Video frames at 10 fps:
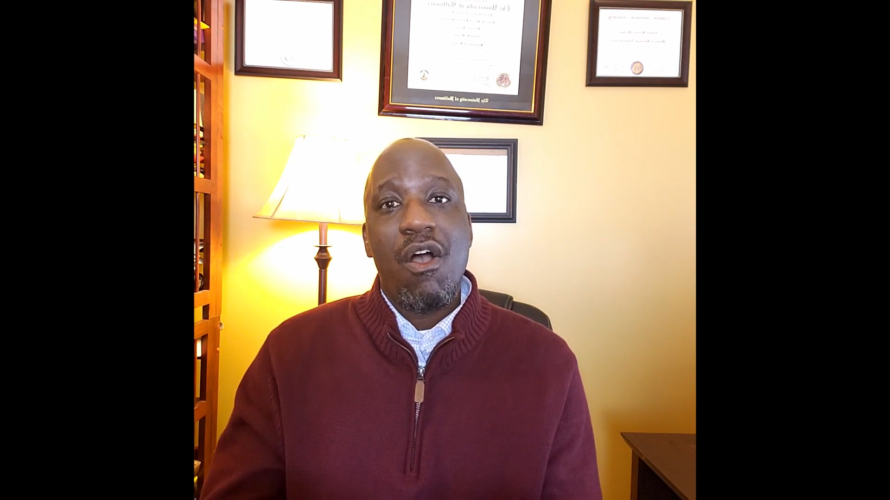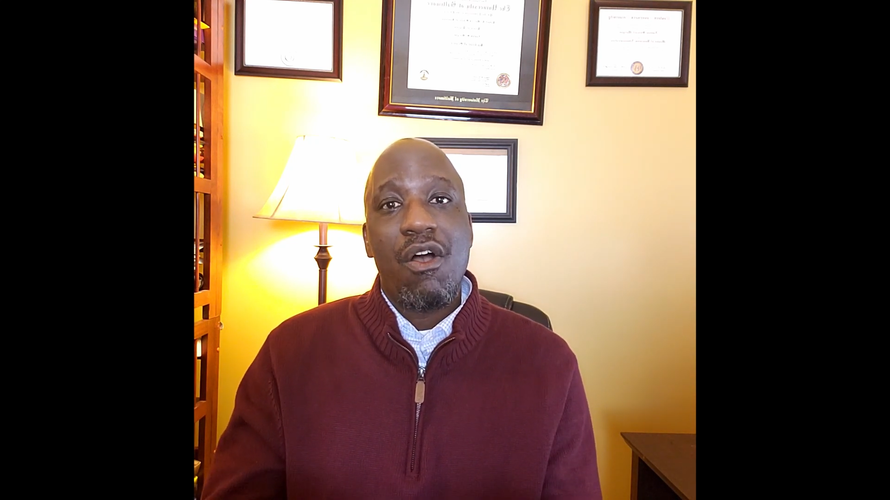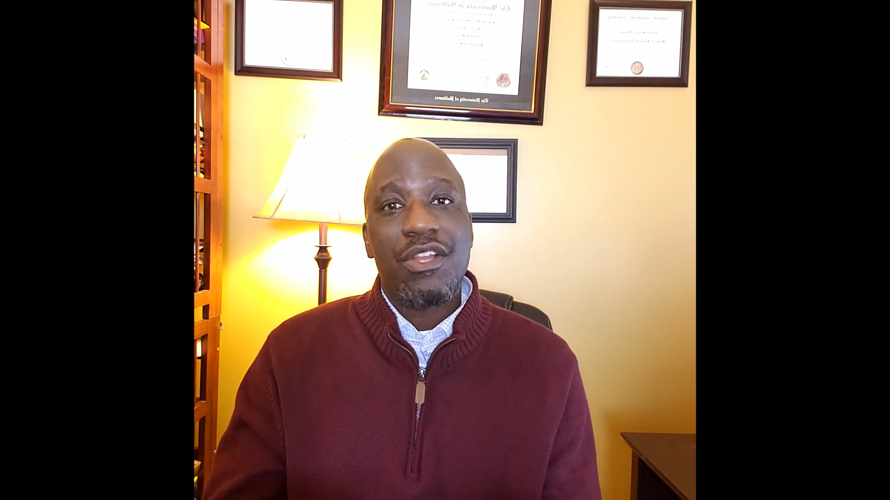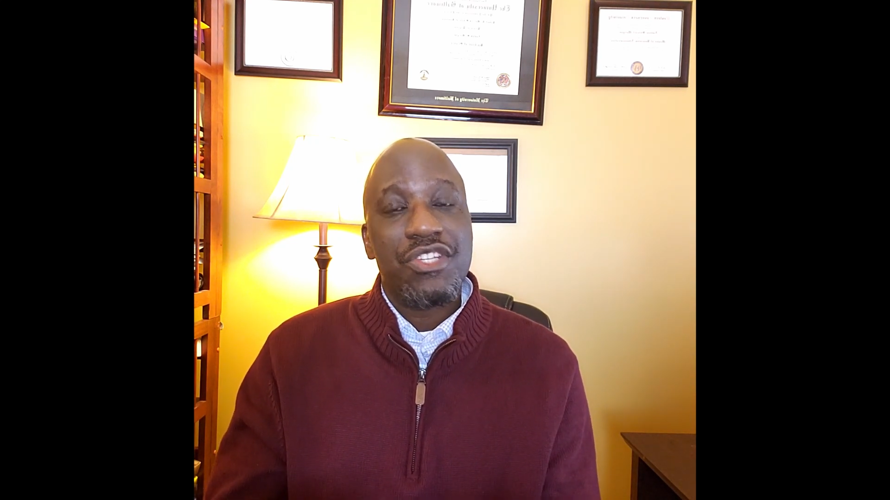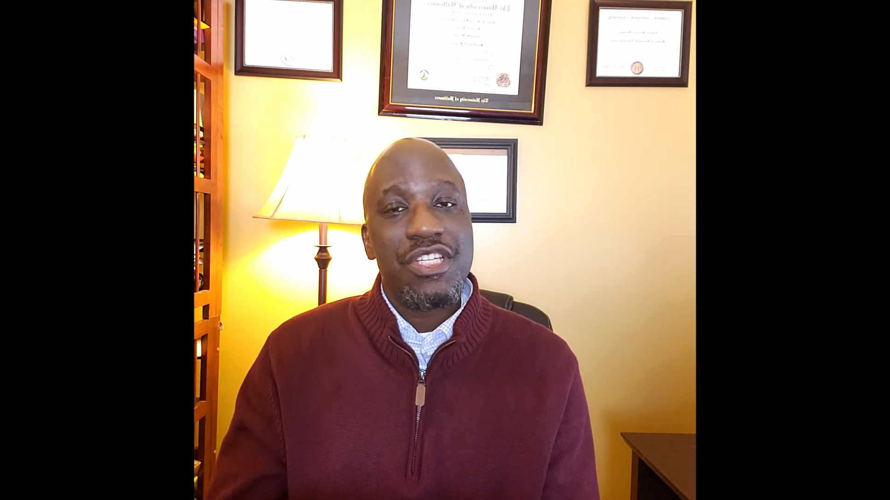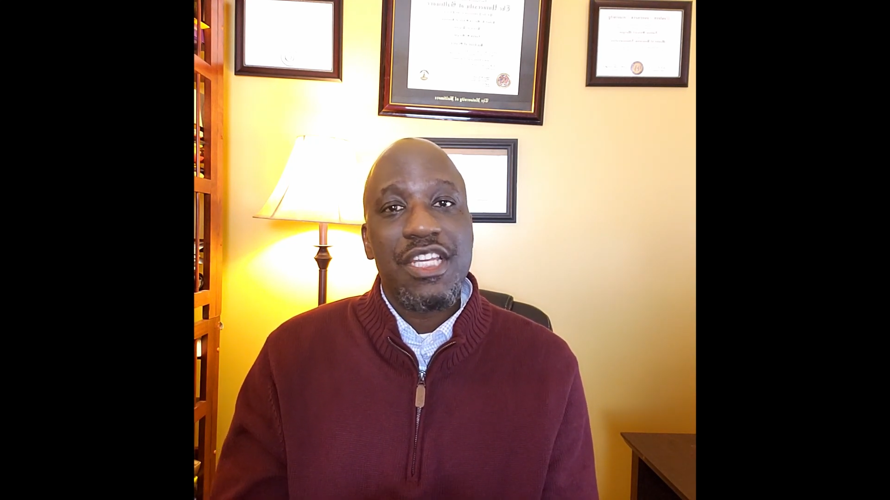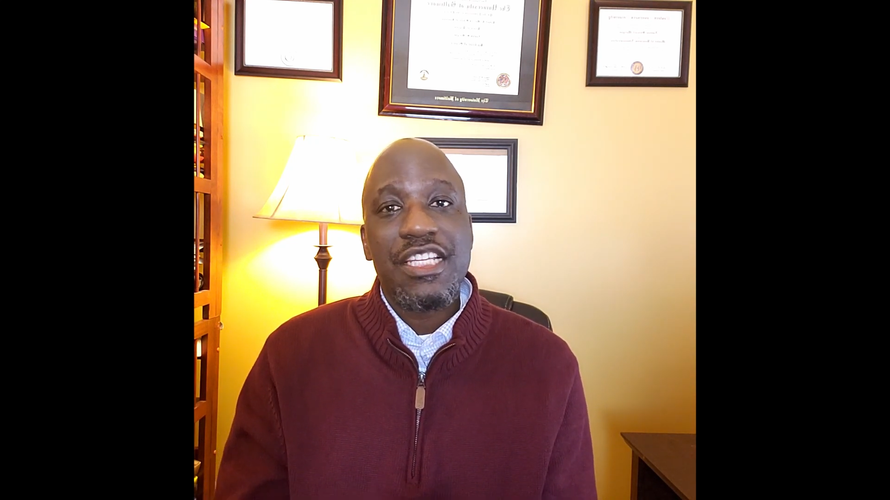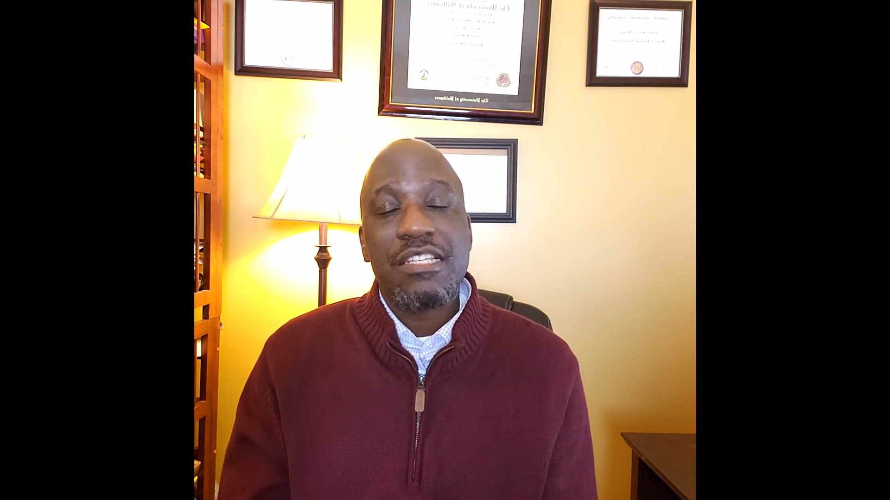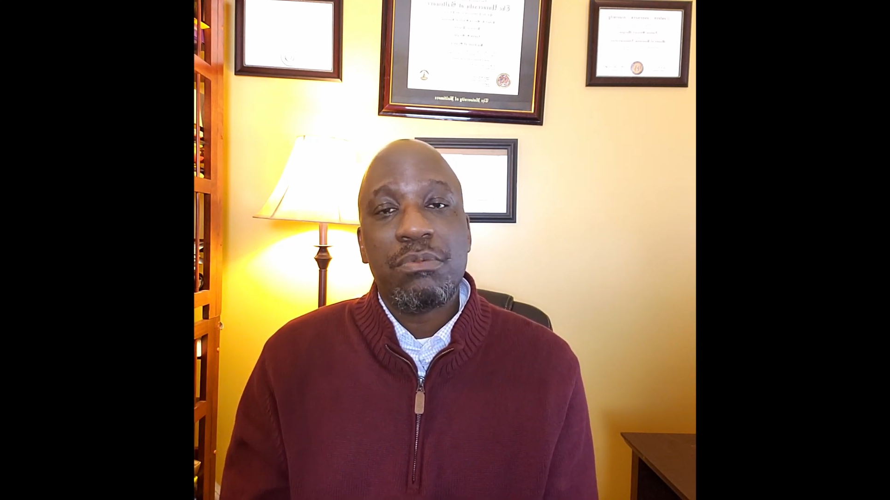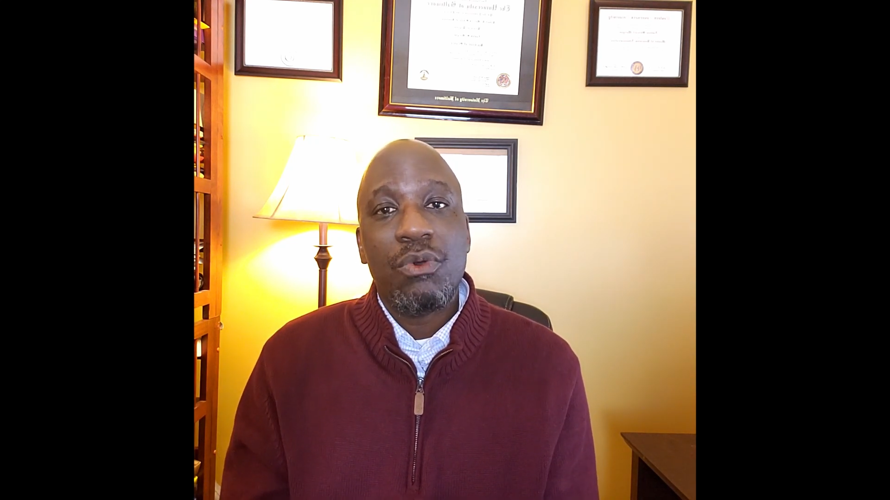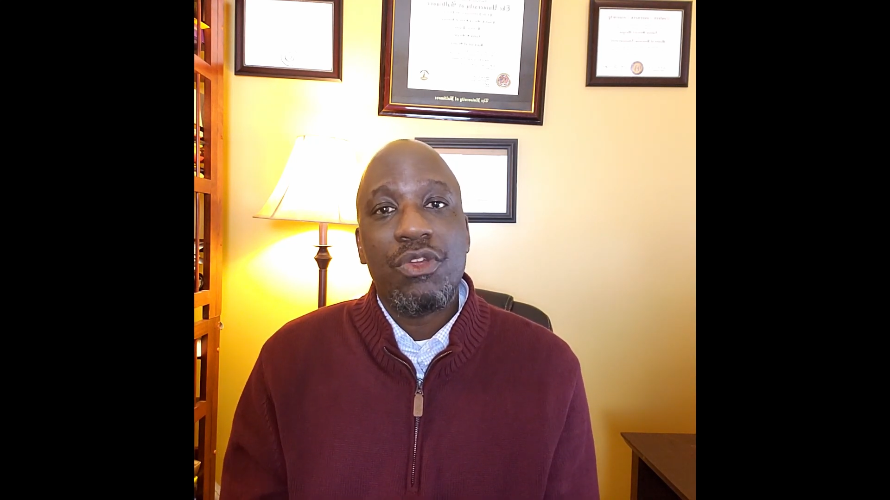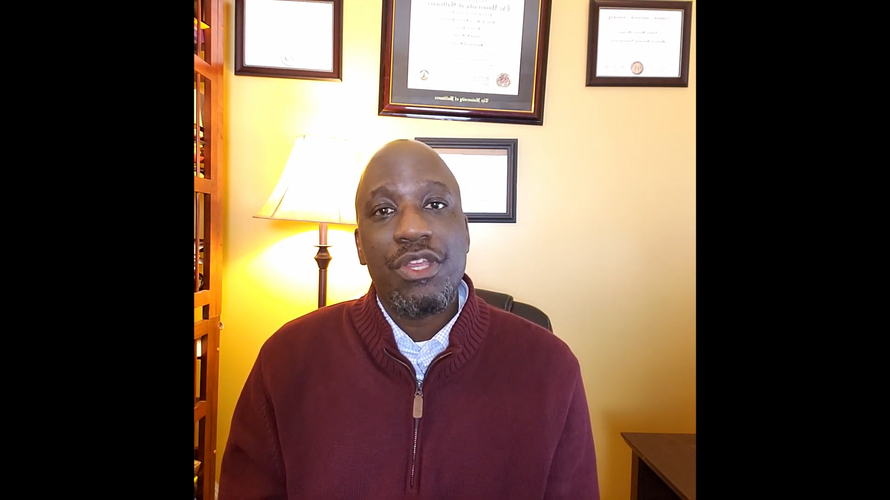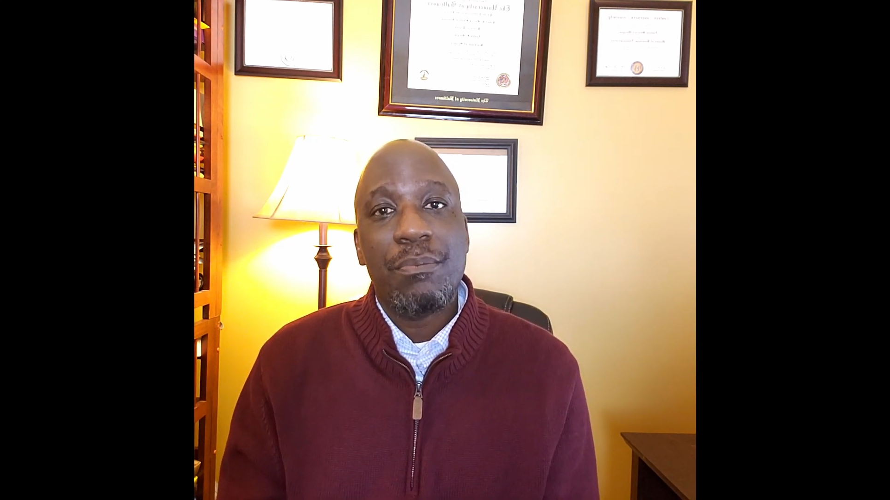on just exploring